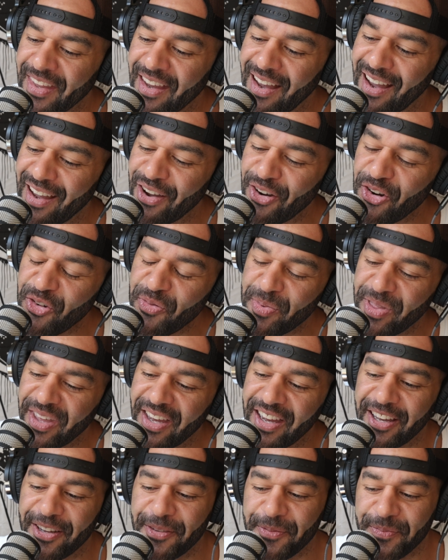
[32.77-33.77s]
I hope
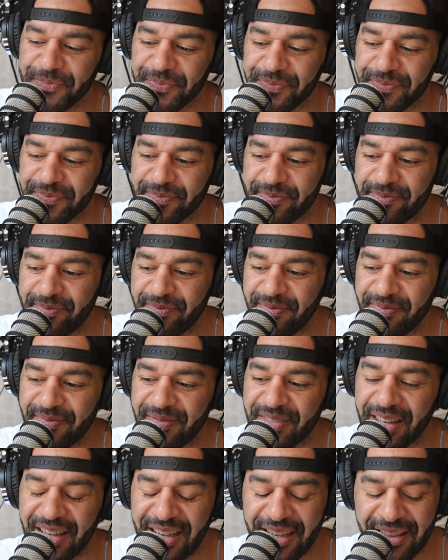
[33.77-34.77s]
that
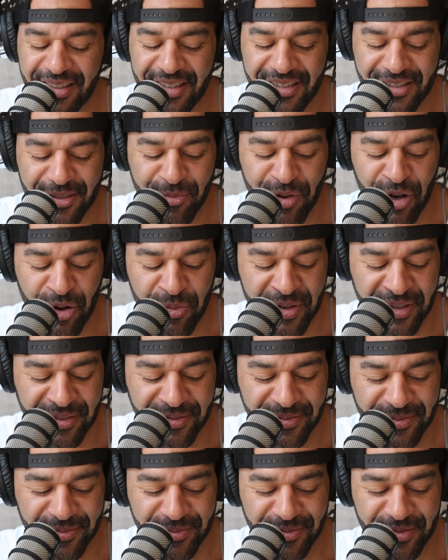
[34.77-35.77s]
in this moment,
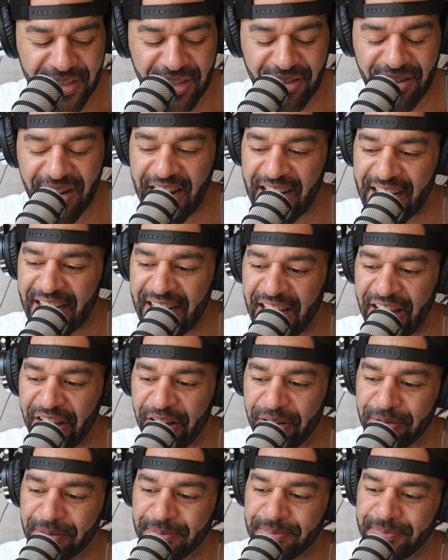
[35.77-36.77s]
right
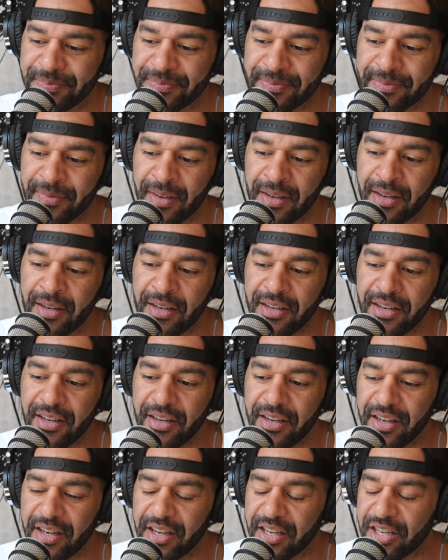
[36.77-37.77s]
now,
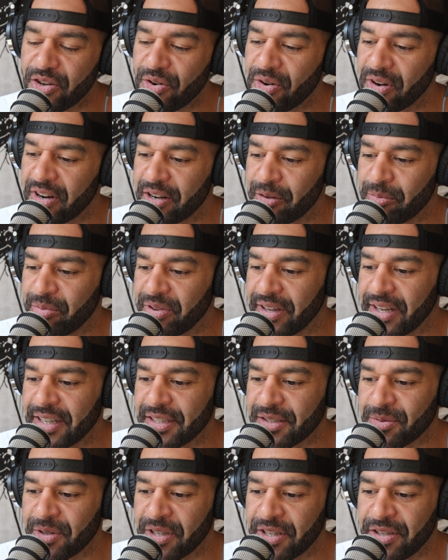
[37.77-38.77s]
you are in a
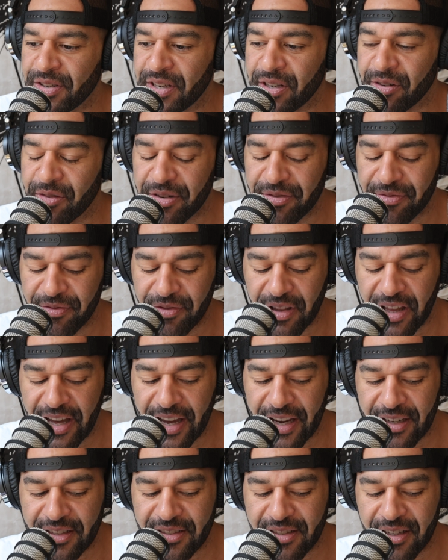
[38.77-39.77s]
place where you can
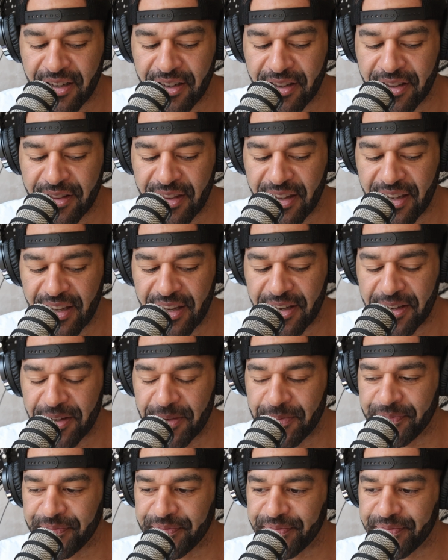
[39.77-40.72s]
reflect on the